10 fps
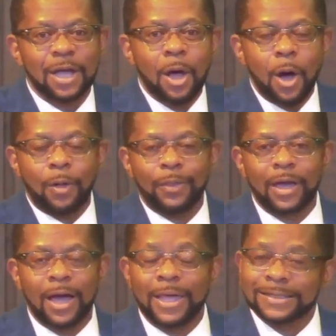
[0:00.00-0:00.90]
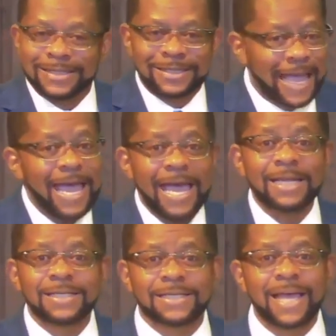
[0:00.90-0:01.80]
on the other, stay in
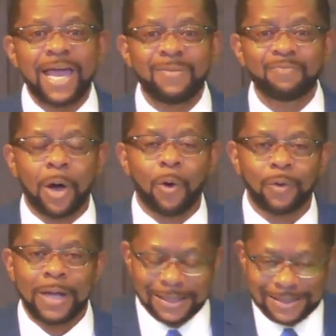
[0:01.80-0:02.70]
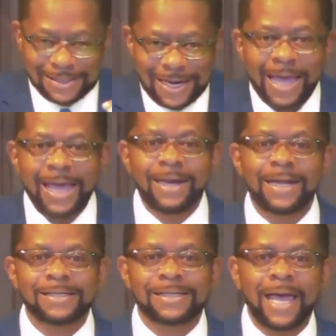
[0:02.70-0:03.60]
the same boat, stay in
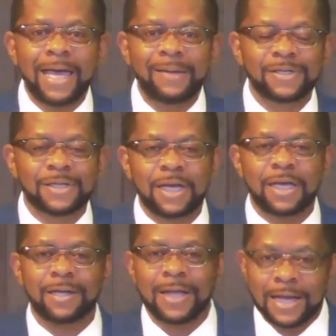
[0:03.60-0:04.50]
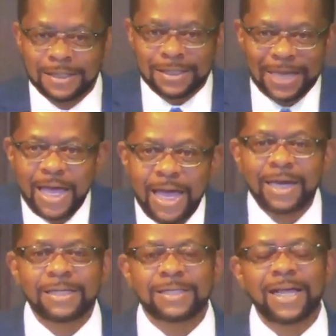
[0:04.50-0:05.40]
the same sea, stay
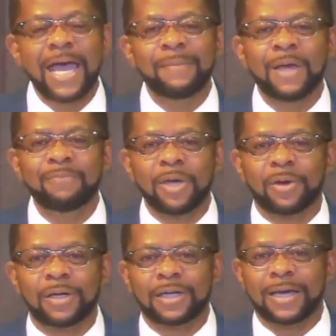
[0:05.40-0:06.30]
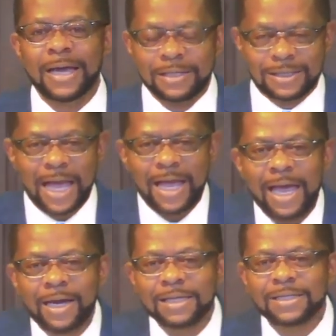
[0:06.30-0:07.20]
in the same community,
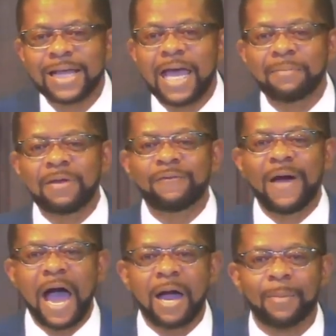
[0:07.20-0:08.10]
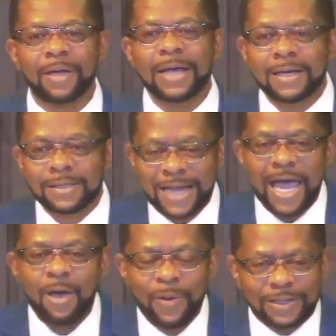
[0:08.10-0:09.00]
stay in the same environment,
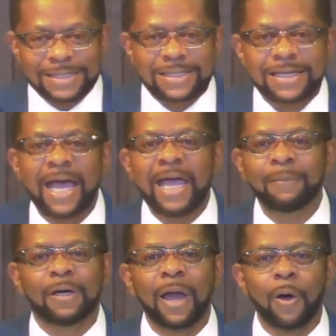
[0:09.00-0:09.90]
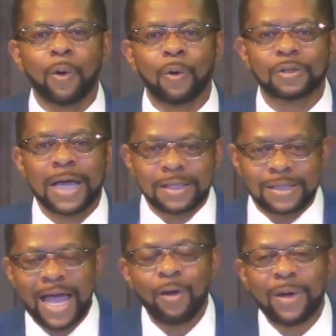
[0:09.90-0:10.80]
stay with the same clothes,
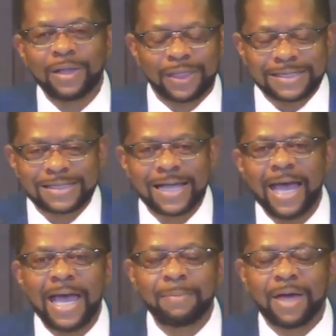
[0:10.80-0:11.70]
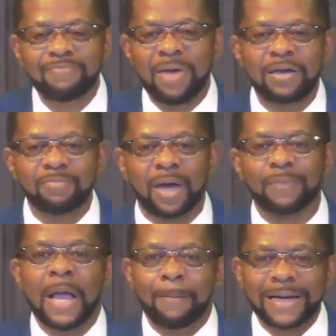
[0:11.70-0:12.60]
stay with the same
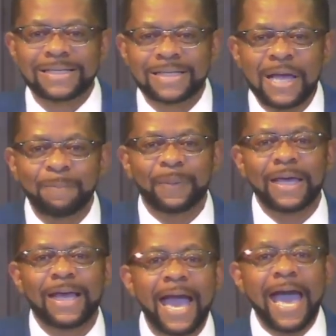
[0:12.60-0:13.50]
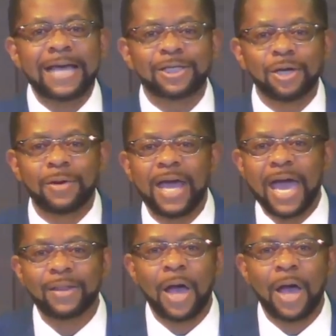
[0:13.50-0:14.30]
commitment, but simply cast your net